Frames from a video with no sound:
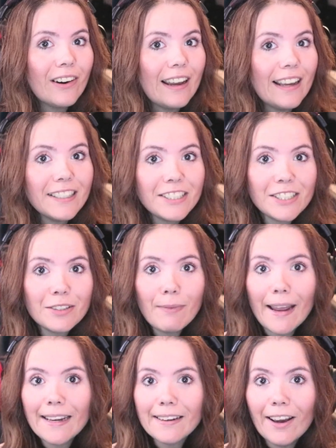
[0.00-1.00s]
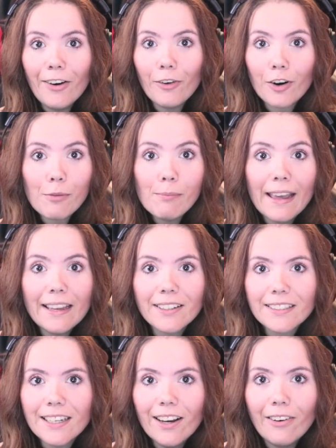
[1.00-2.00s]
as you may know or may
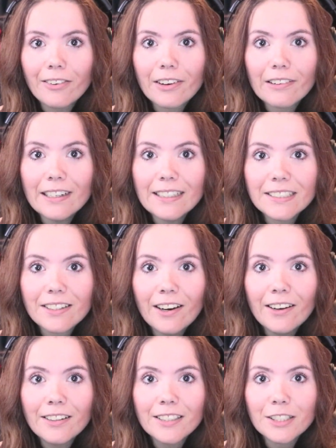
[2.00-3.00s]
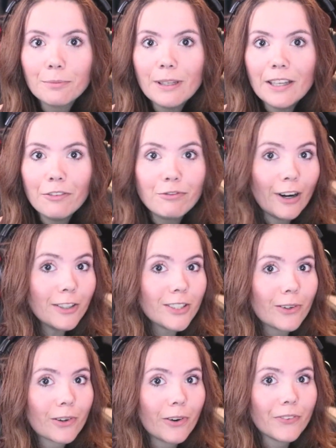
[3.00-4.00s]
not know, there is going to be a photo
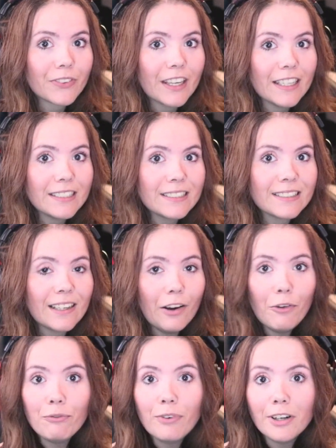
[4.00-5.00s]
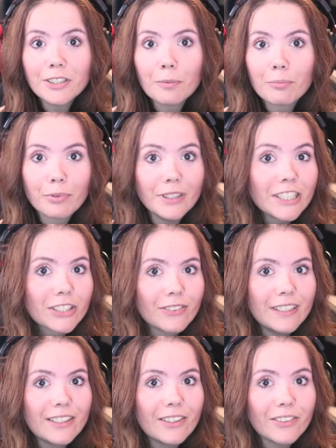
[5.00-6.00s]
contest, a photo print
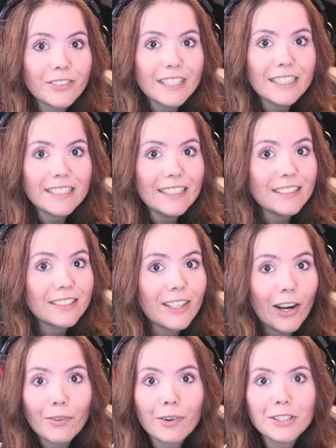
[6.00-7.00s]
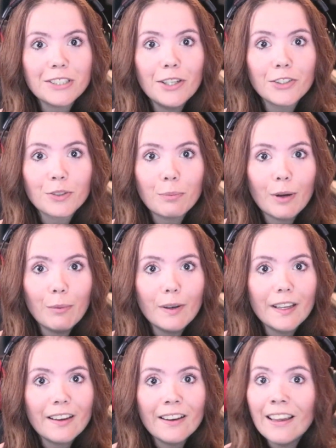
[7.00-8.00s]
screen contest in Star Wars: The Old
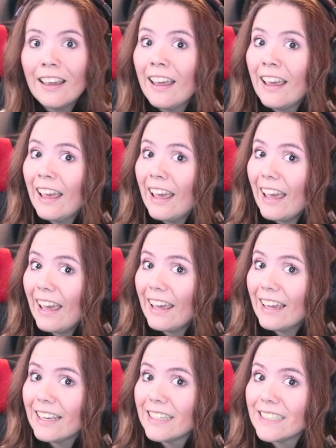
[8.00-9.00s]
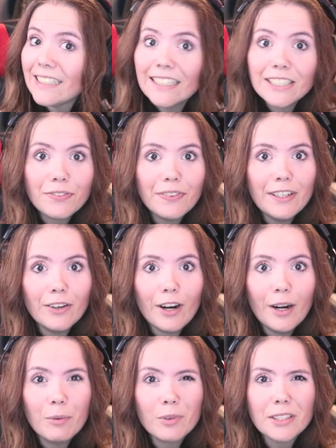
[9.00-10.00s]
Republic. And in this video
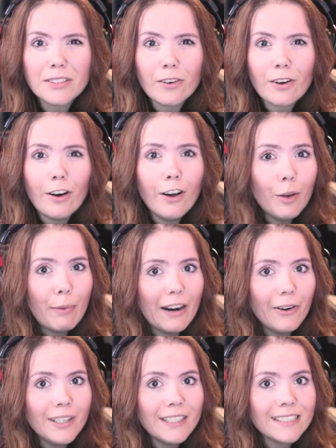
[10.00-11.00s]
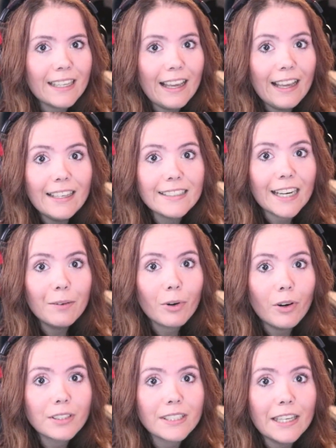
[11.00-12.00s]
I'm gonna talk all about it, and I'm
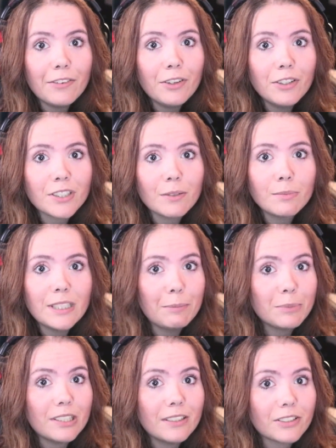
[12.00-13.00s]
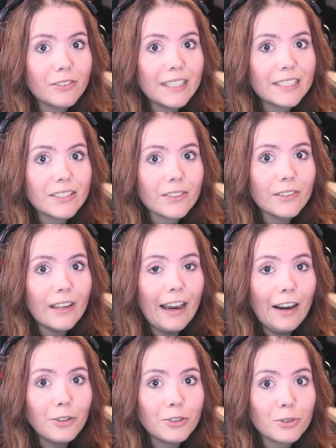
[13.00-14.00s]
going to give you some tips and tricks on
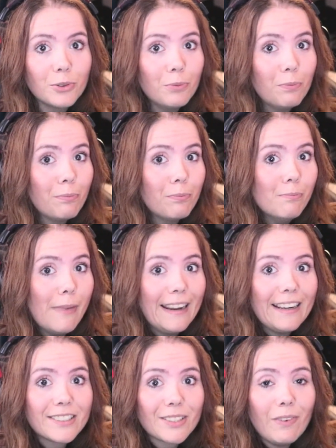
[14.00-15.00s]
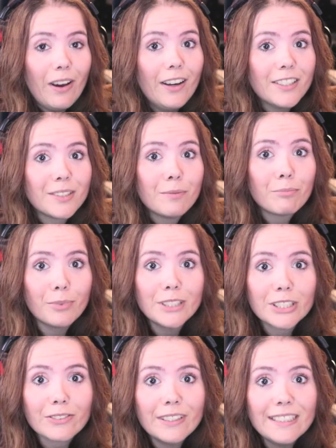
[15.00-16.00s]
how to make some awesome print
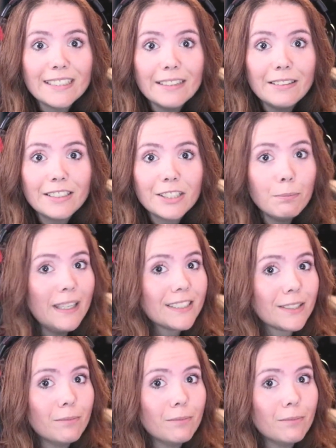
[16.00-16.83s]
screens and submit them.